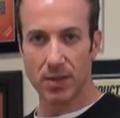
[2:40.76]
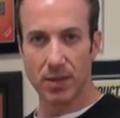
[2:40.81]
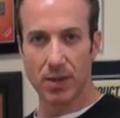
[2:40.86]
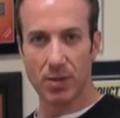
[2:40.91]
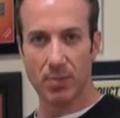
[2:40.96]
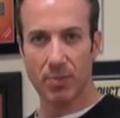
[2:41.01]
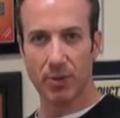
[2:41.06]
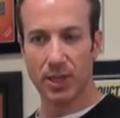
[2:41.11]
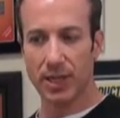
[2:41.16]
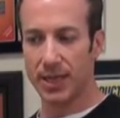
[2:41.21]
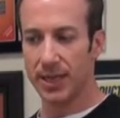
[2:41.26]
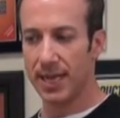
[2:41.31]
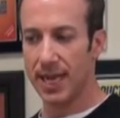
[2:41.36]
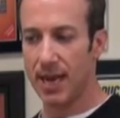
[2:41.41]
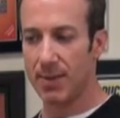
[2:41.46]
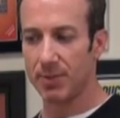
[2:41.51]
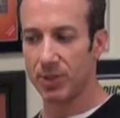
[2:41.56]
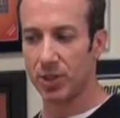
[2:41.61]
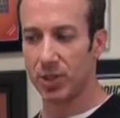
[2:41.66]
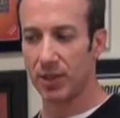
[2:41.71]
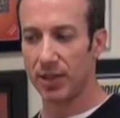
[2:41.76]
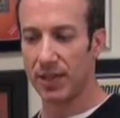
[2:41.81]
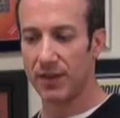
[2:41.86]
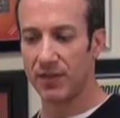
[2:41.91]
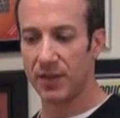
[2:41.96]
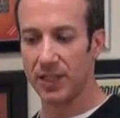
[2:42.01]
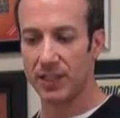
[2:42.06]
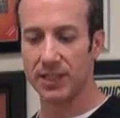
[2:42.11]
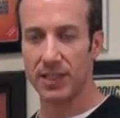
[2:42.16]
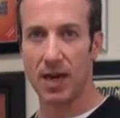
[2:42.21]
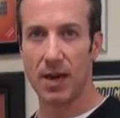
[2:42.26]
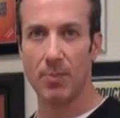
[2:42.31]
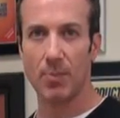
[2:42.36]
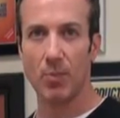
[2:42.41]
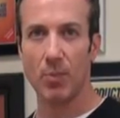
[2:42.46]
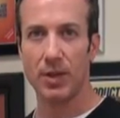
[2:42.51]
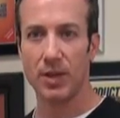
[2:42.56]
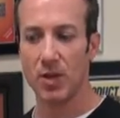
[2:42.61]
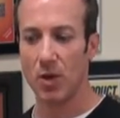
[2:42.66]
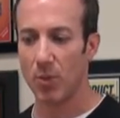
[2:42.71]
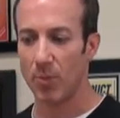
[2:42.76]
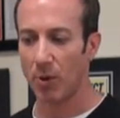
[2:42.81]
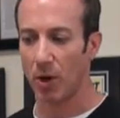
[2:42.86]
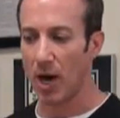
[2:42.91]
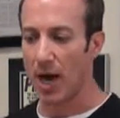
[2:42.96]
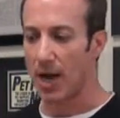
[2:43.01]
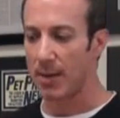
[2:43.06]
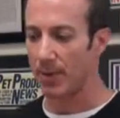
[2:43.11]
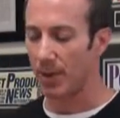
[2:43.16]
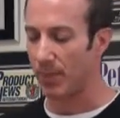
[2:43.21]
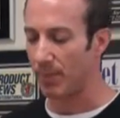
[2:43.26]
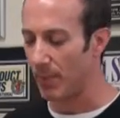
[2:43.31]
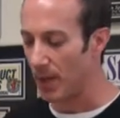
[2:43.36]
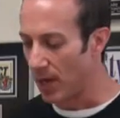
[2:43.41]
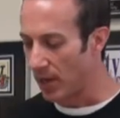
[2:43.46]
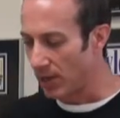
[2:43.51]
completely able to lift this up with no problem.